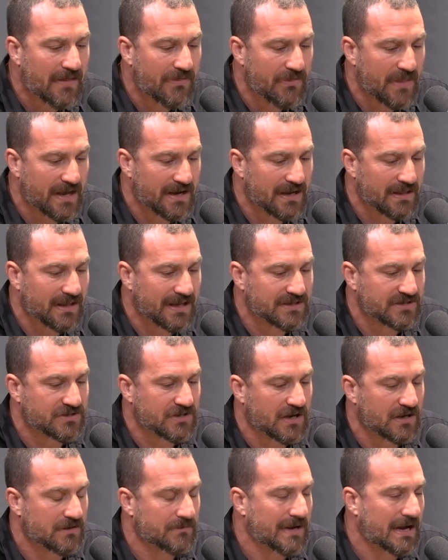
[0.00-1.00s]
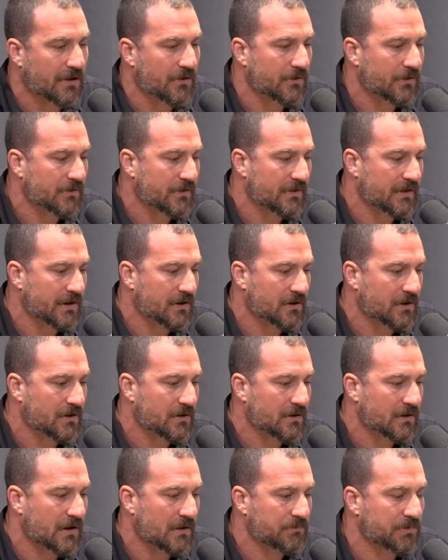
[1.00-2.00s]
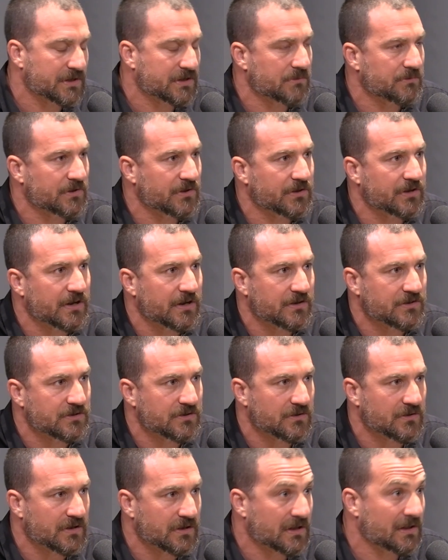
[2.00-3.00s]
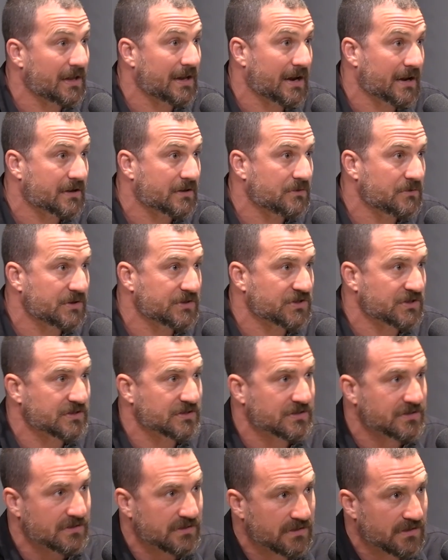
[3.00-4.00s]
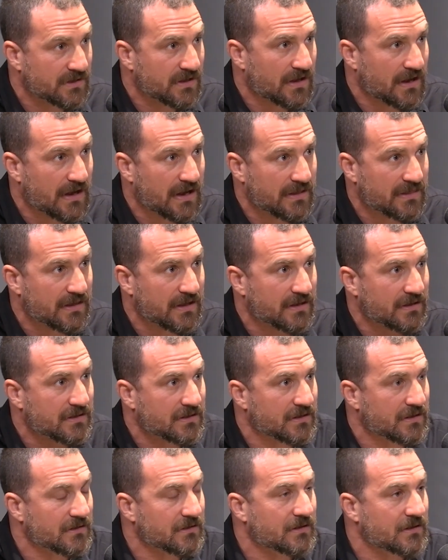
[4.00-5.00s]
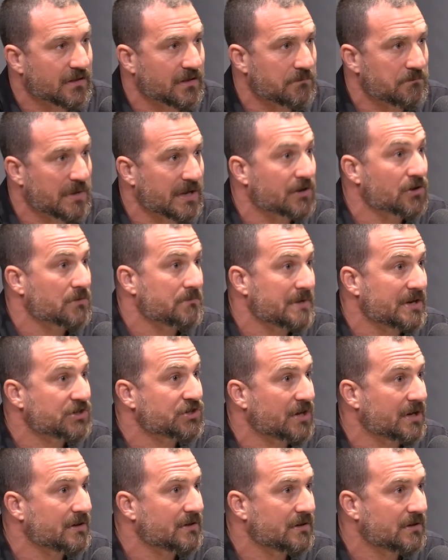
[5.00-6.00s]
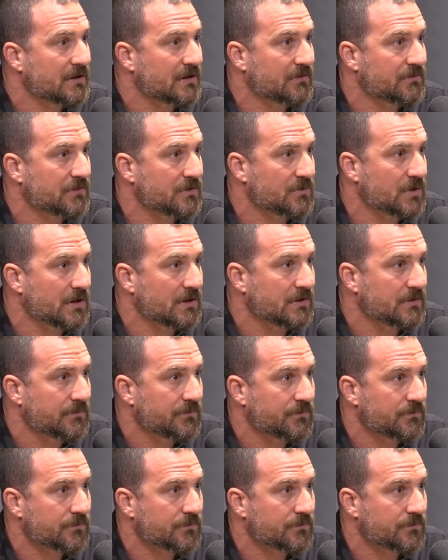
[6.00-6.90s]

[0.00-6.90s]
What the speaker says: And then I'd like to talk about their applicability to the clinic, which is, I think, the bigger mission, if you will.